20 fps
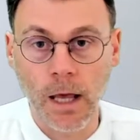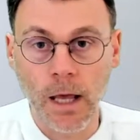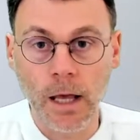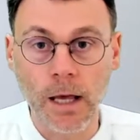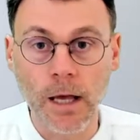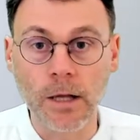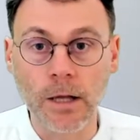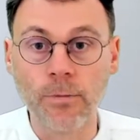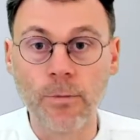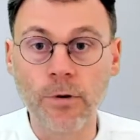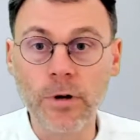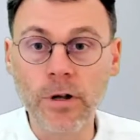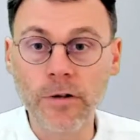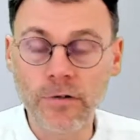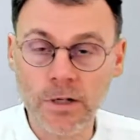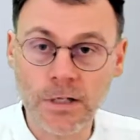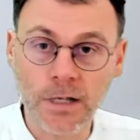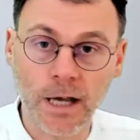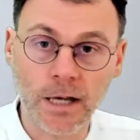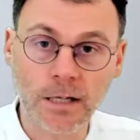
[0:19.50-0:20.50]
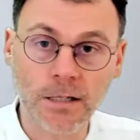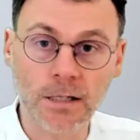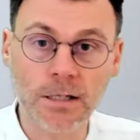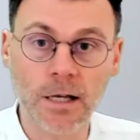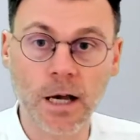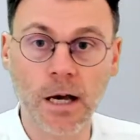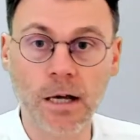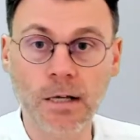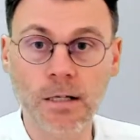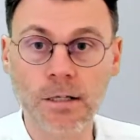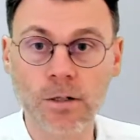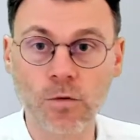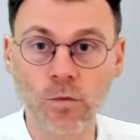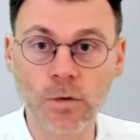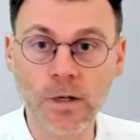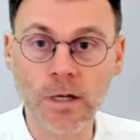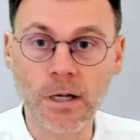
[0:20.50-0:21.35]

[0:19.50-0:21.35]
In a previous exercise, we